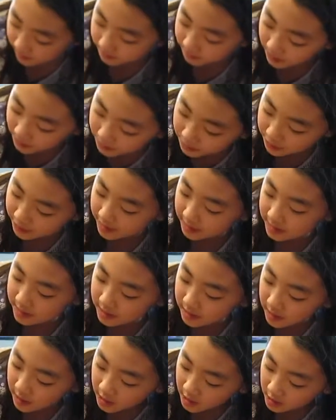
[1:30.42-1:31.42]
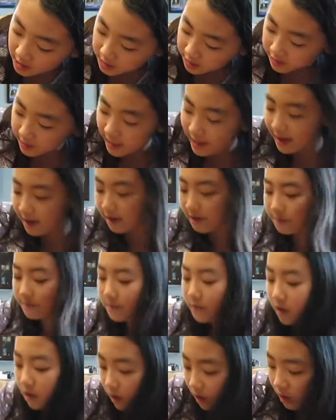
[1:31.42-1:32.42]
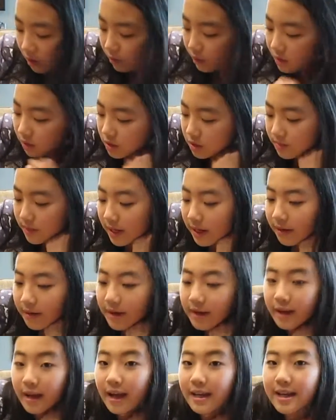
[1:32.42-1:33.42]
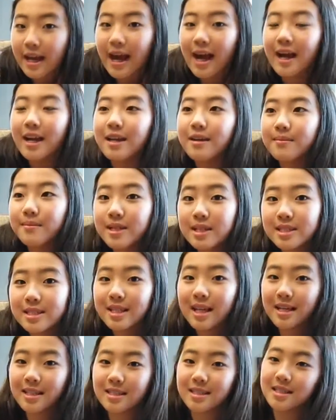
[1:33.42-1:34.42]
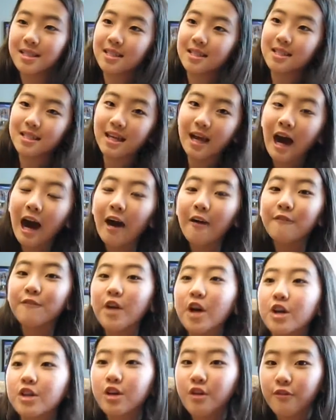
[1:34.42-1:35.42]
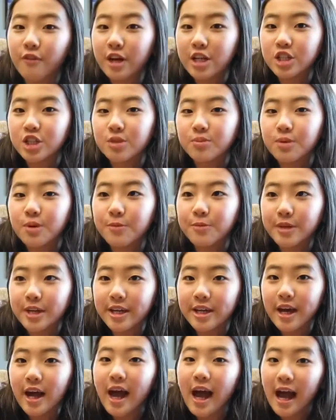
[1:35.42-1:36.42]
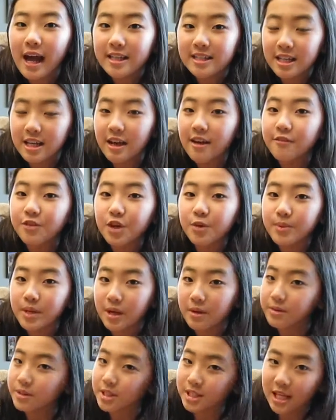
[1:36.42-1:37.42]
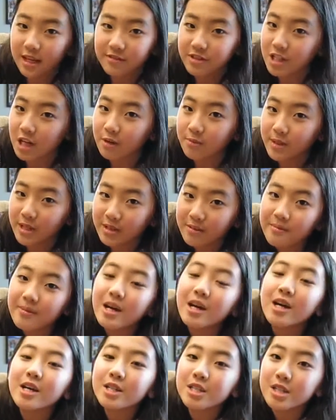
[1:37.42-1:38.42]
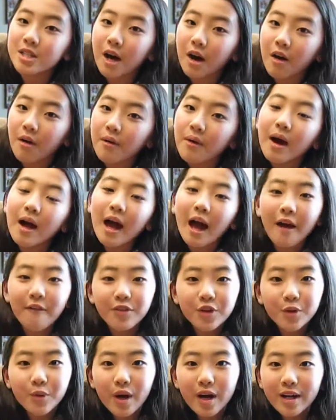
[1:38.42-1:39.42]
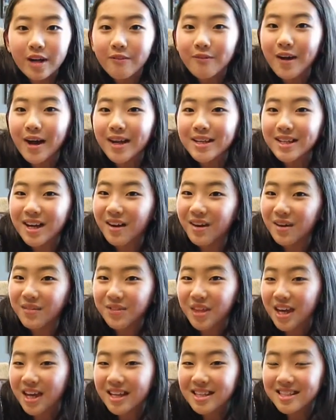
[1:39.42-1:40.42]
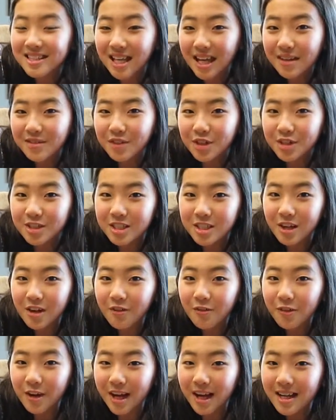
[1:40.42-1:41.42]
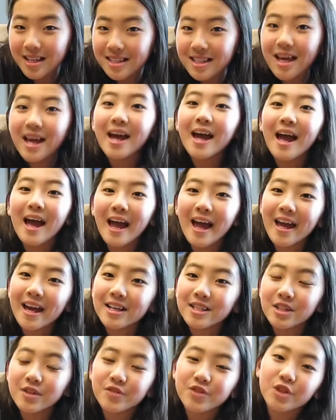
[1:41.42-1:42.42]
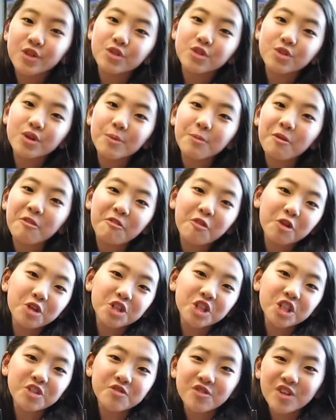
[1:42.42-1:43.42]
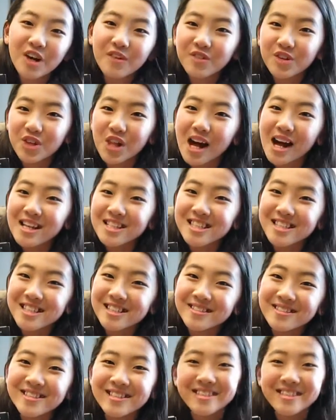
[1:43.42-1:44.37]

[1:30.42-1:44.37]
memories. So now, Rosemary and Adam must test to see how far their friendship will be and if they'll be able to save Shelby. So, if you want to find out if they can save their dear friend and if they'll do it before she's forever lost,